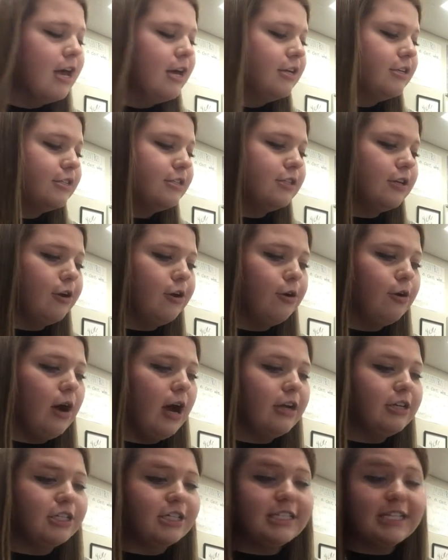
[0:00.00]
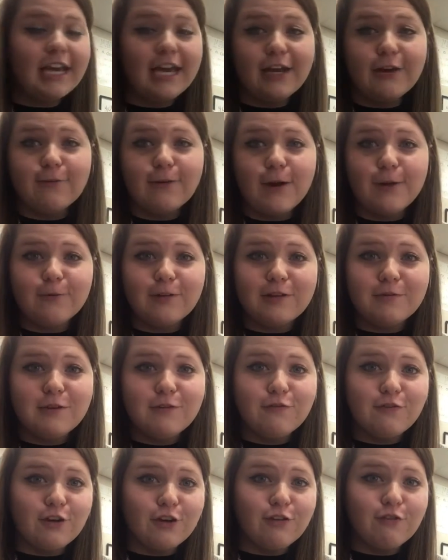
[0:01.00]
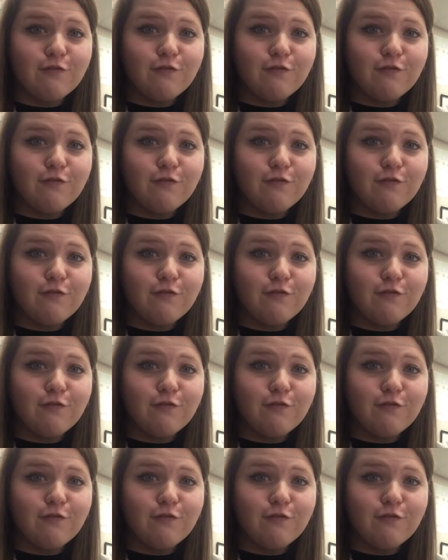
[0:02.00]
So just hang around with me for a